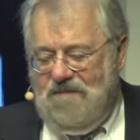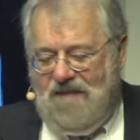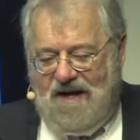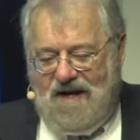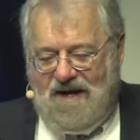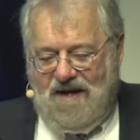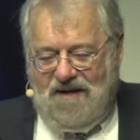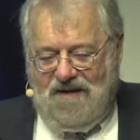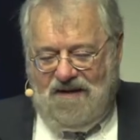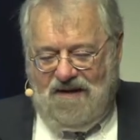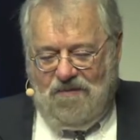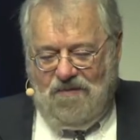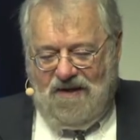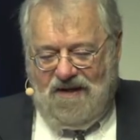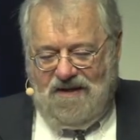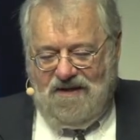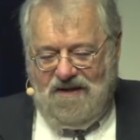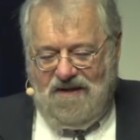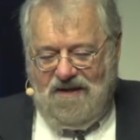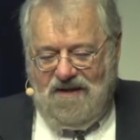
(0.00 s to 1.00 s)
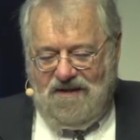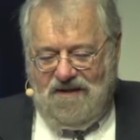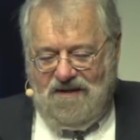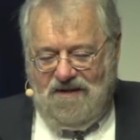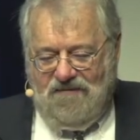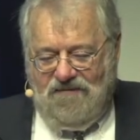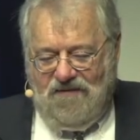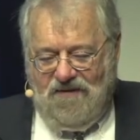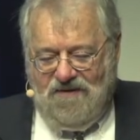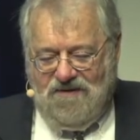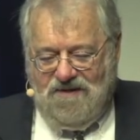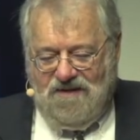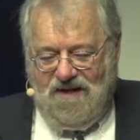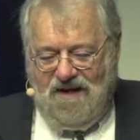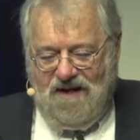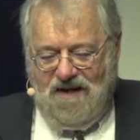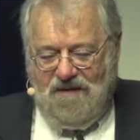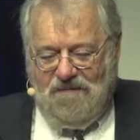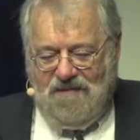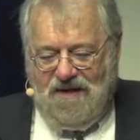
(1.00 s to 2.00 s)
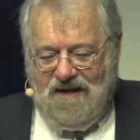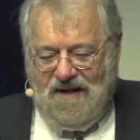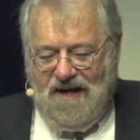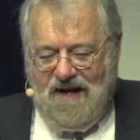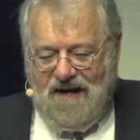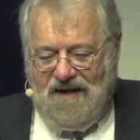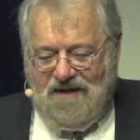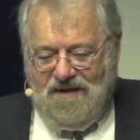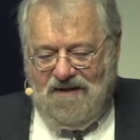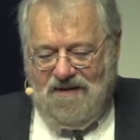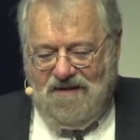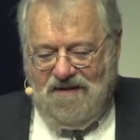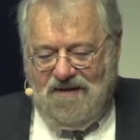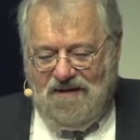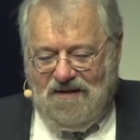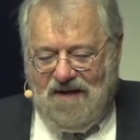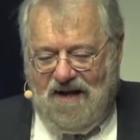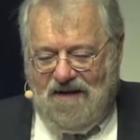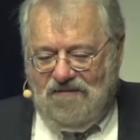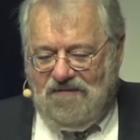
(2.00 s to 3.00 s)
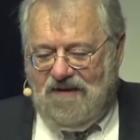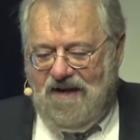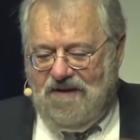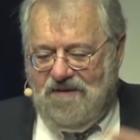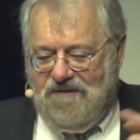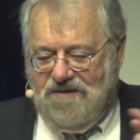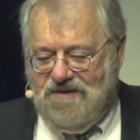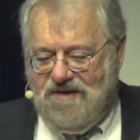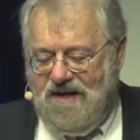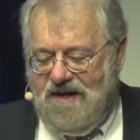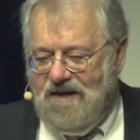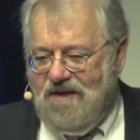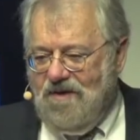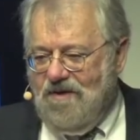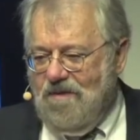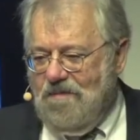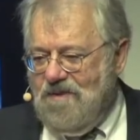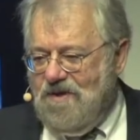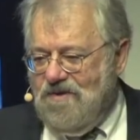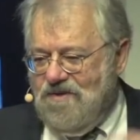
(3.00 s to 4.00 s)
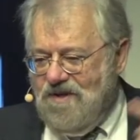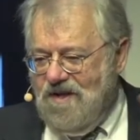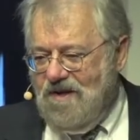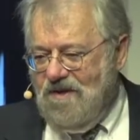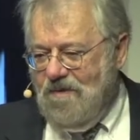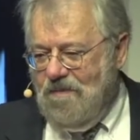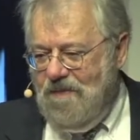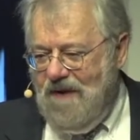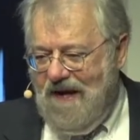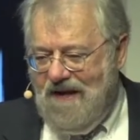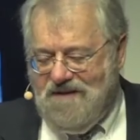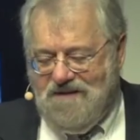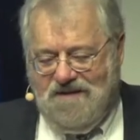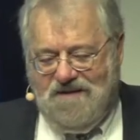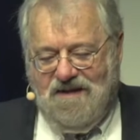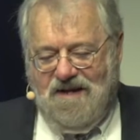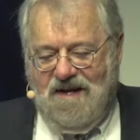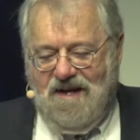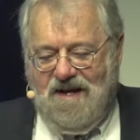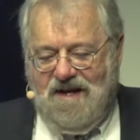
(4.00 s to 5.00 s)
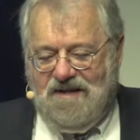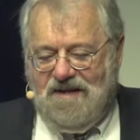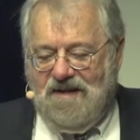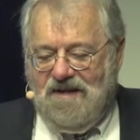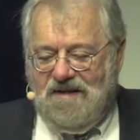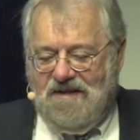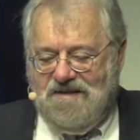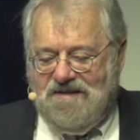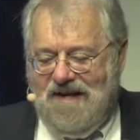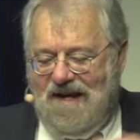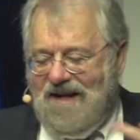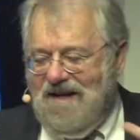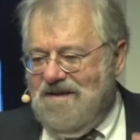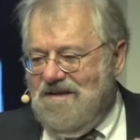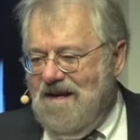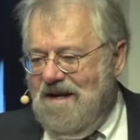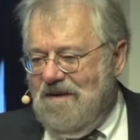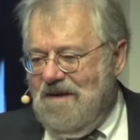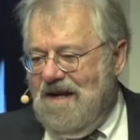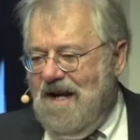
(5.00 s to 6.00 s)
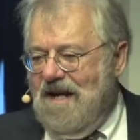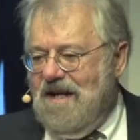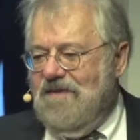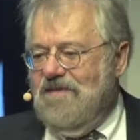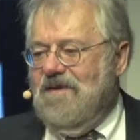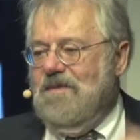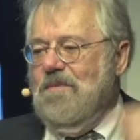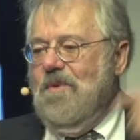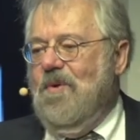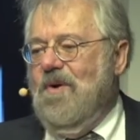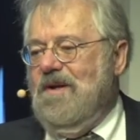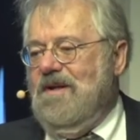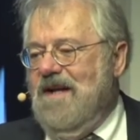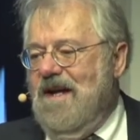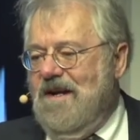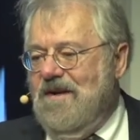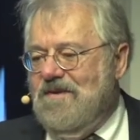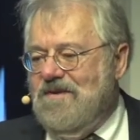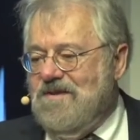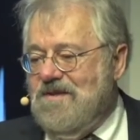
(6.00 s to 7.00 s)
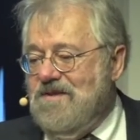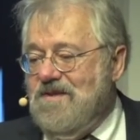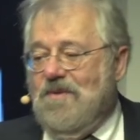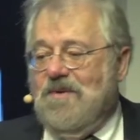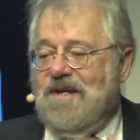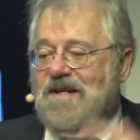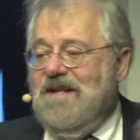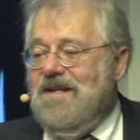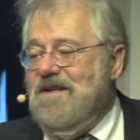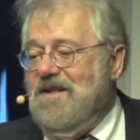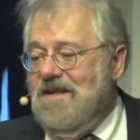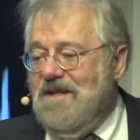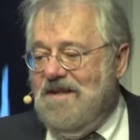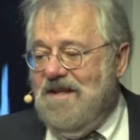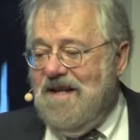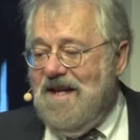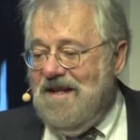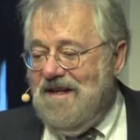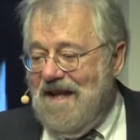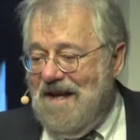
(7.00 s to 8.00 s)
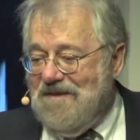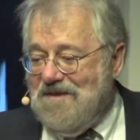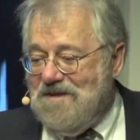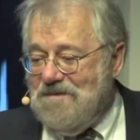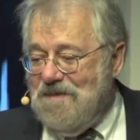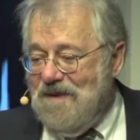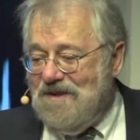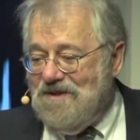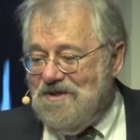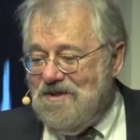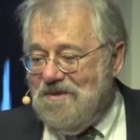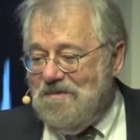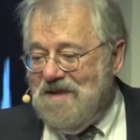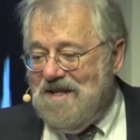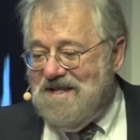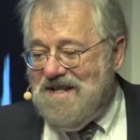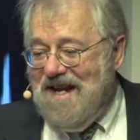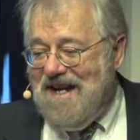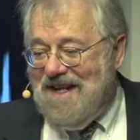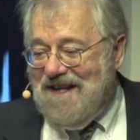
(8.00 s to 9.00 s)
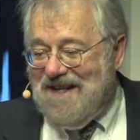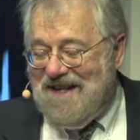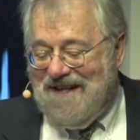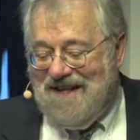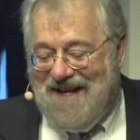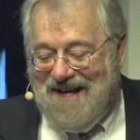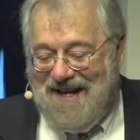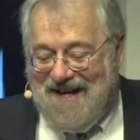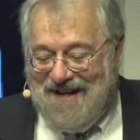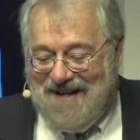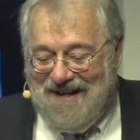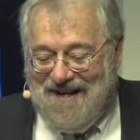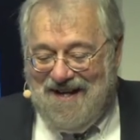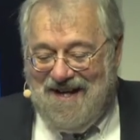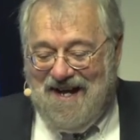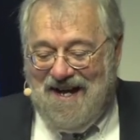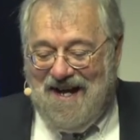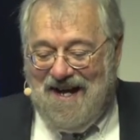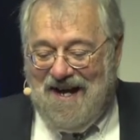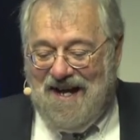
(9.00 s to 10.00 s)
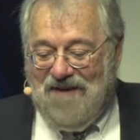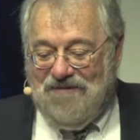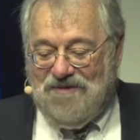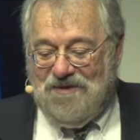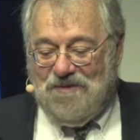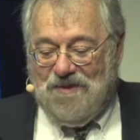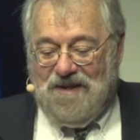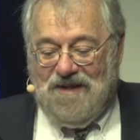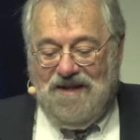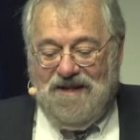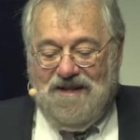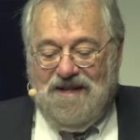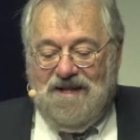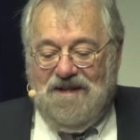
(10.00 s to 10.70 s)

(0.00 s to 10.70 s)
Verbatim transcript: And he, when he did it the first time, he got a lot of letters saying, "You're abusing your pets." He did it a second time, he got even more letters, and so he didn't allow this picture to be taken again afterward.